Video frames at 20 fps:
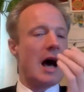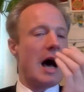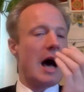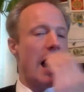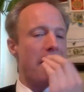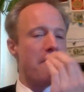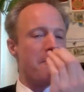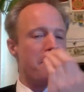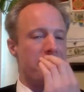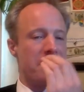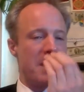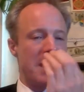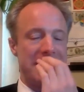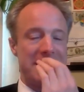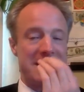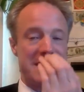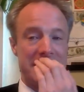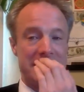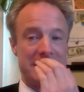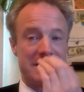I'm
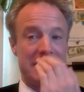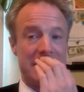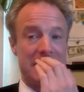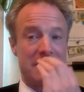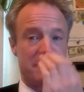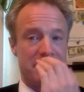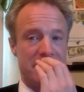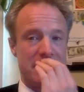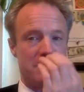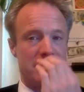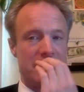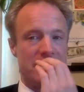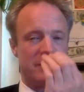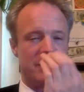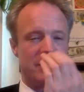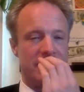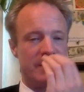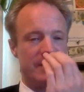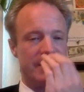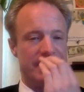making an
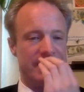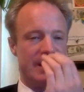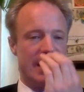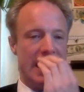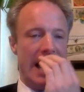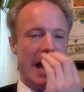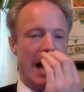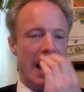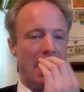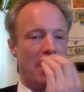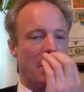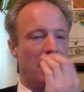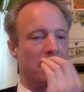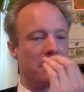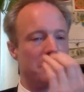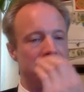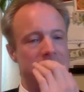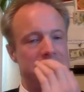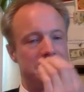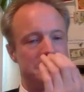agreement now